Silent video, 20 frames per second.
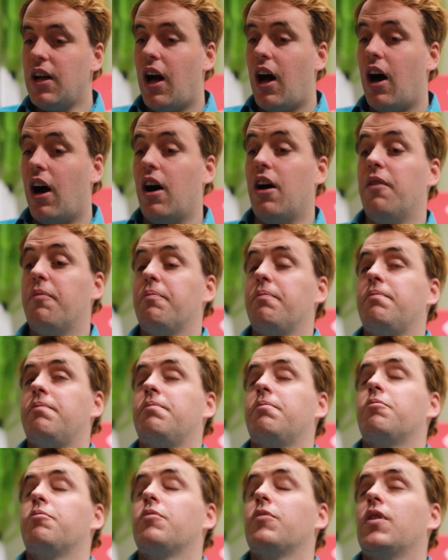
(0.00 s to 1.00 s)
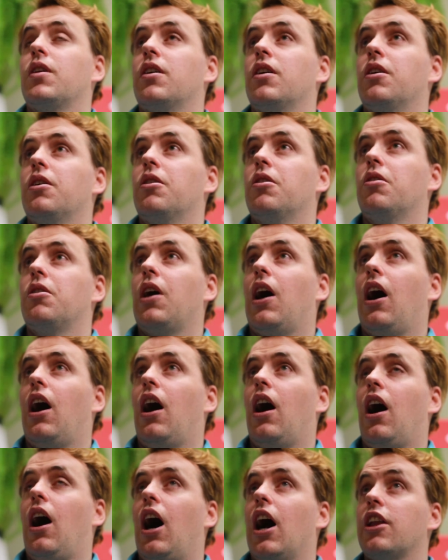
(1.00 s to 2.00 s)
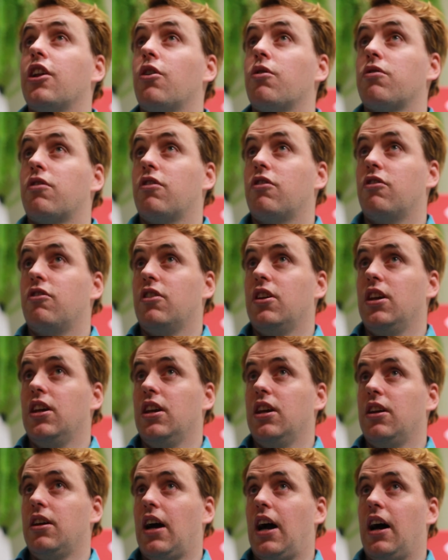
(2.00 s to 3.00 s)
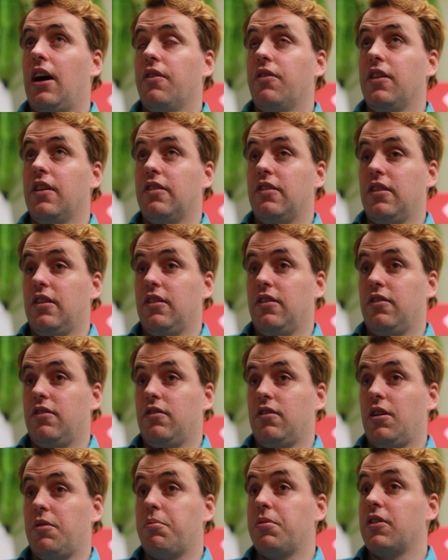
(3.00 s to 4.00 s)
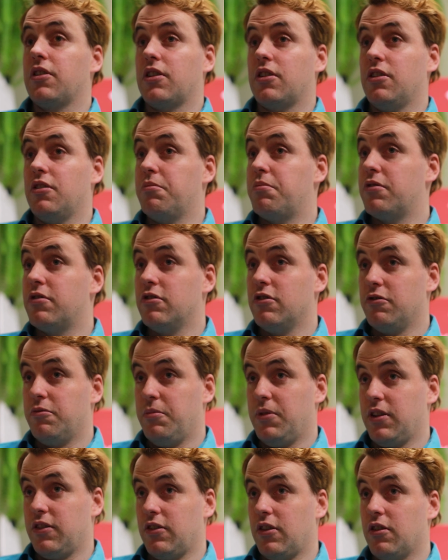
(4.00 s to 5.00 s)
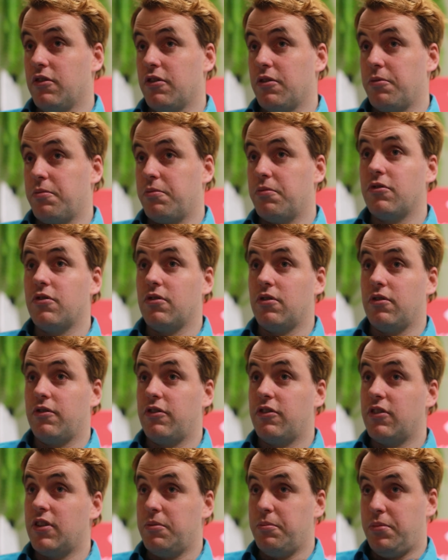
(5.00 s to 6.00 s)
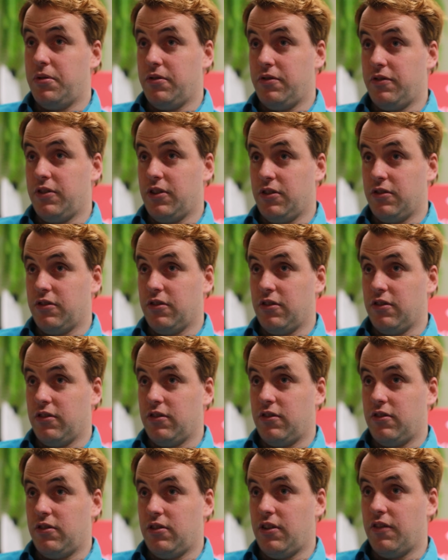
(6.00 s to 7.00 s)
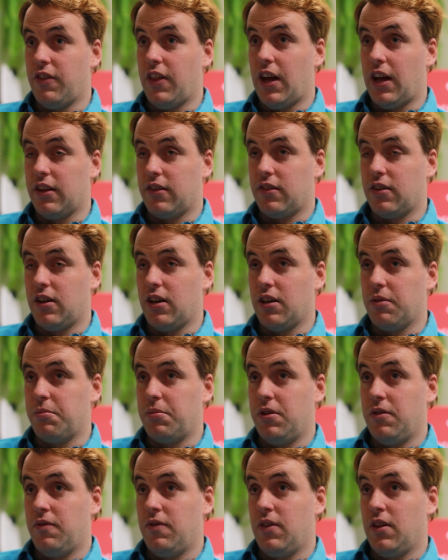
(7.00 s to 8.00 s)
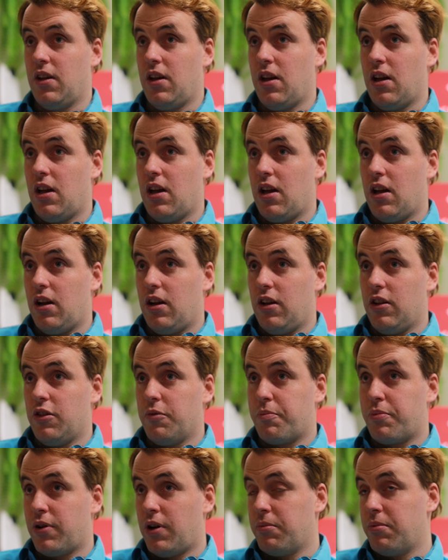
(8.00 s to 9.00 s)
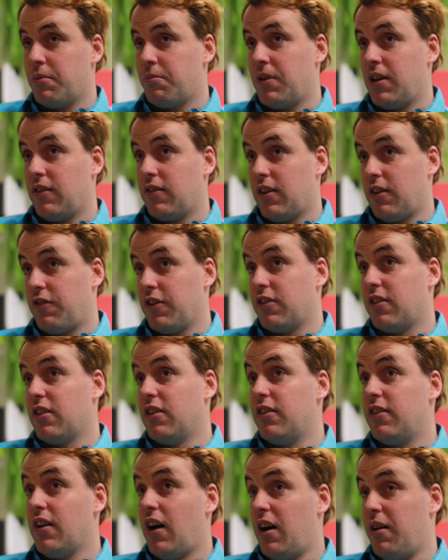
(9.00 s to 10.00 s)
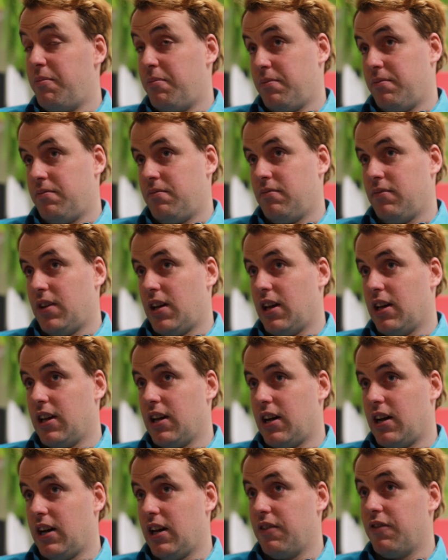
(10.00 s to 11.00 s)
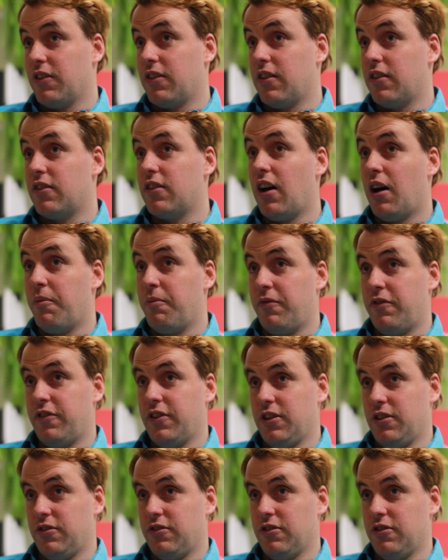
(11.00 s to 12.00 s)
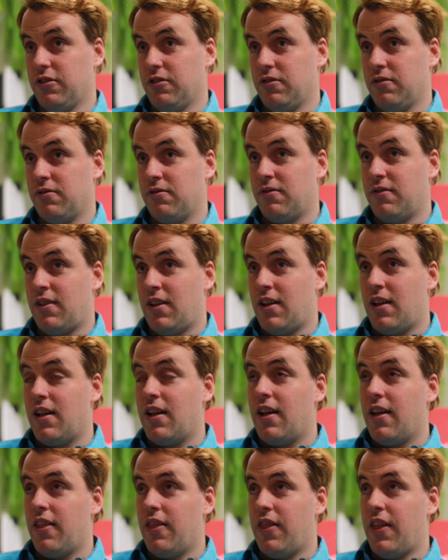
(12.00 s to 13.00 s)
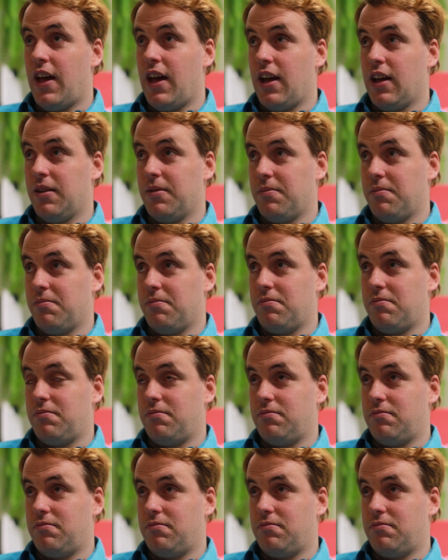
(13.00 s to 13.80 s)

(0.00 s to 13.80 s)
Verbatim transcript: Um, I don't see how this is a particular improvement over sort of simple filters of that type. The problem is if it's a dumb A I, if it's a dumb filter, then